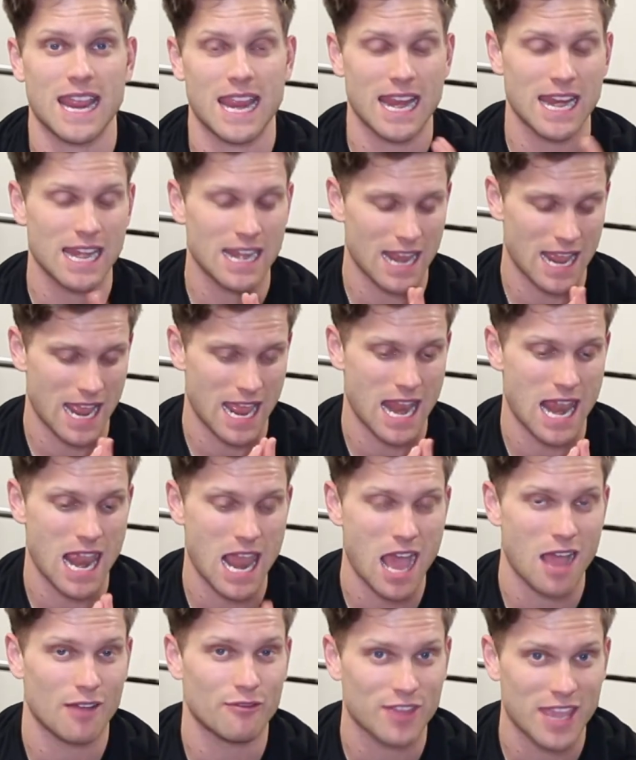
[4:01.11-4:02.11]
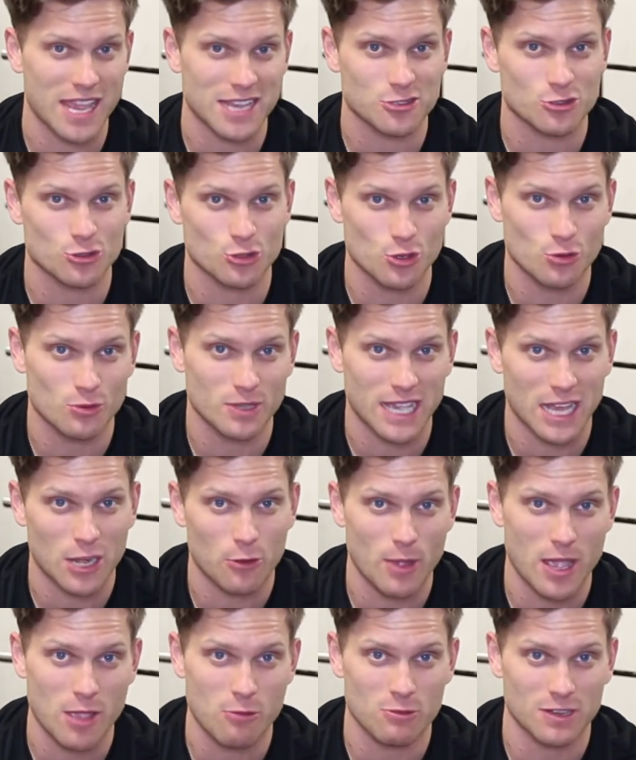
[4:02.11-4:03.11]
In a lot of cases, you can get
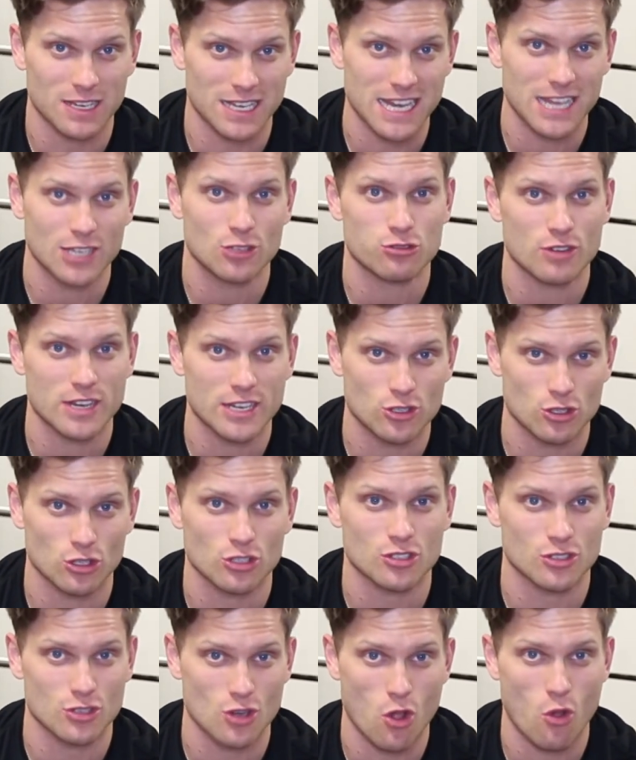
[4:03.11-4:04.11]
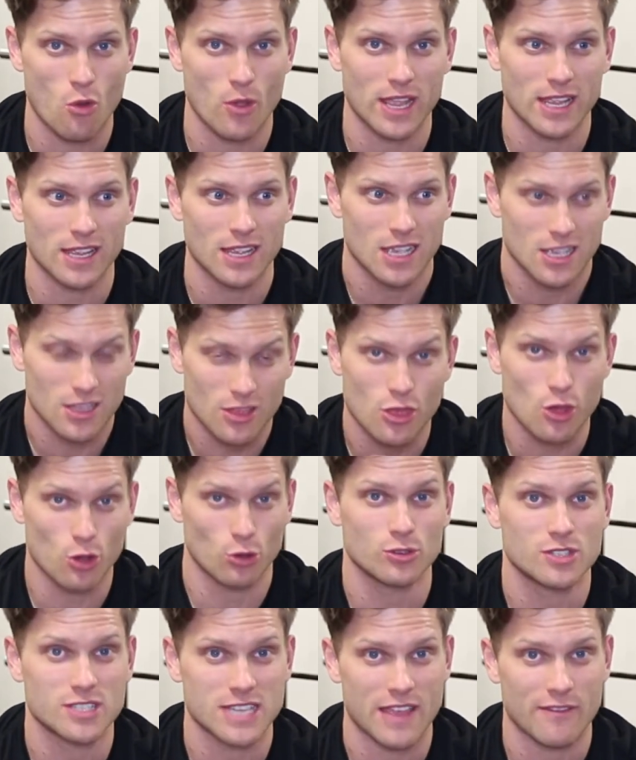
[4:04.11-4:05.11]
away with literally just knowing
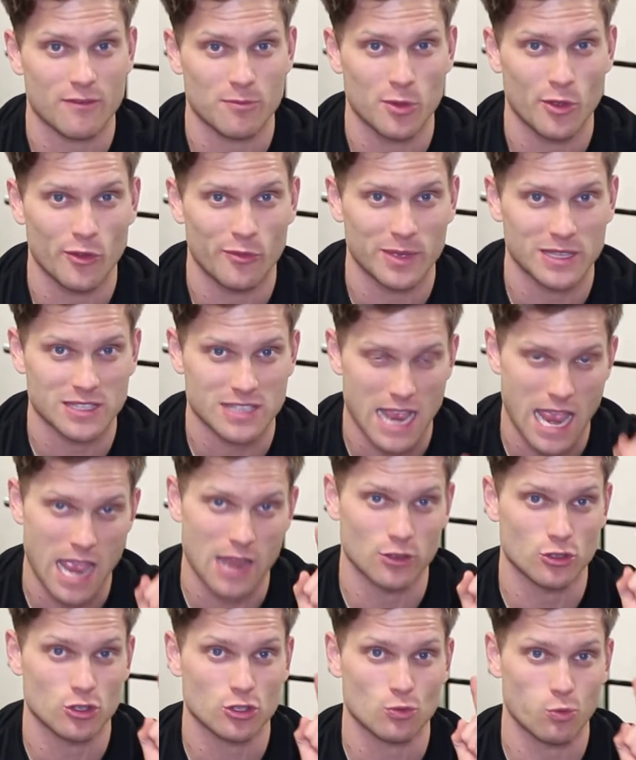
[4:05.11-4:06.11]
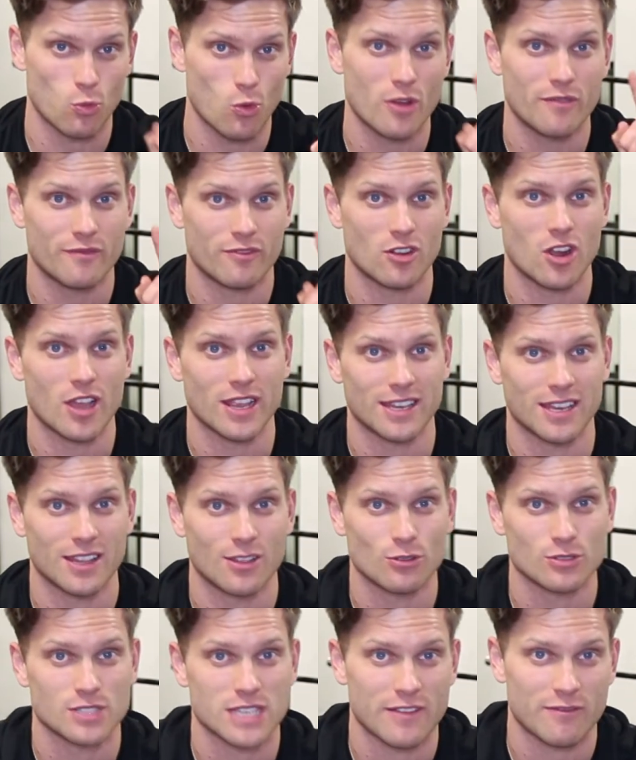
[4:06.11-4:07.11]
those 7 movements and just one variety of
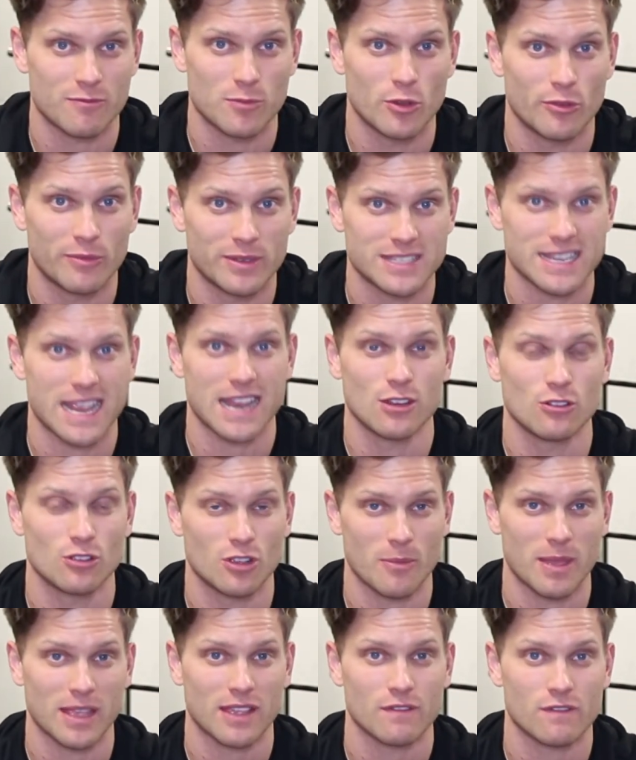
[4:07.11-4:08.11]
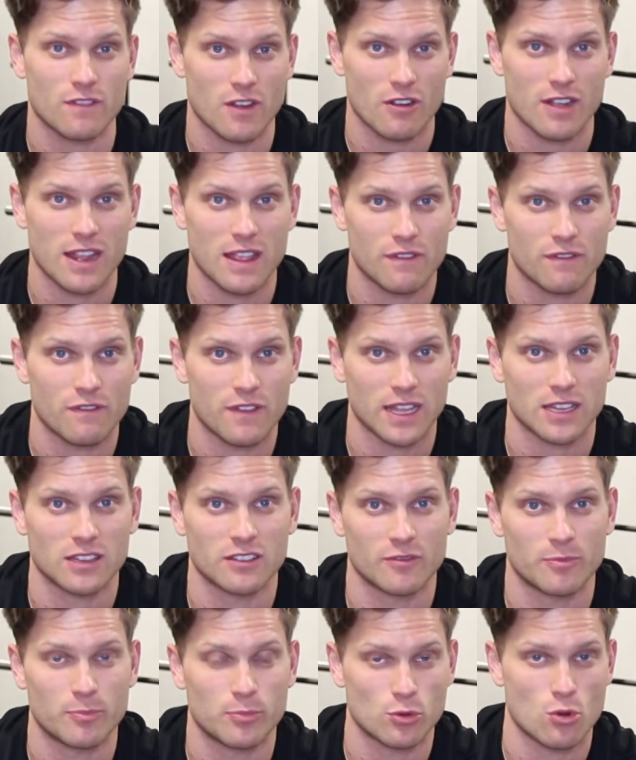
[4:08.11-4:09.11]
those 7 movements, and you can make a very
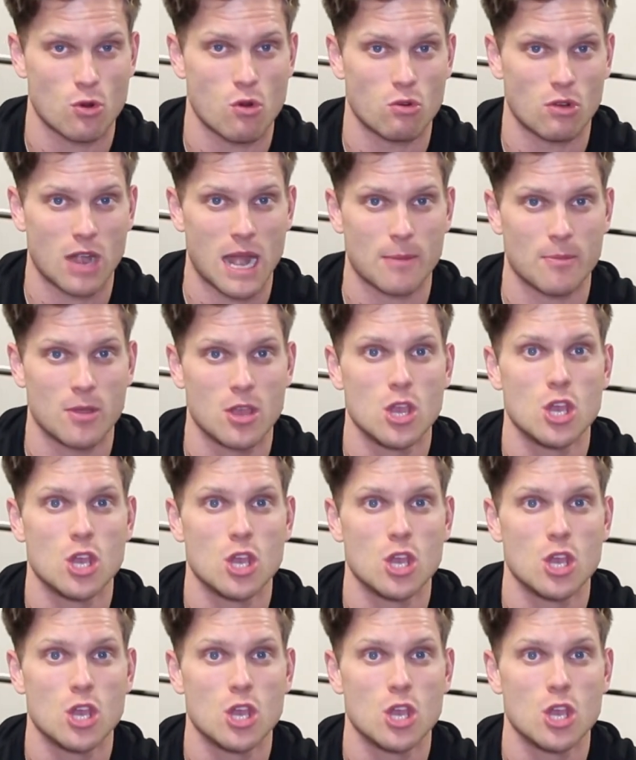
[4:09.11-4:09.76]
effective program.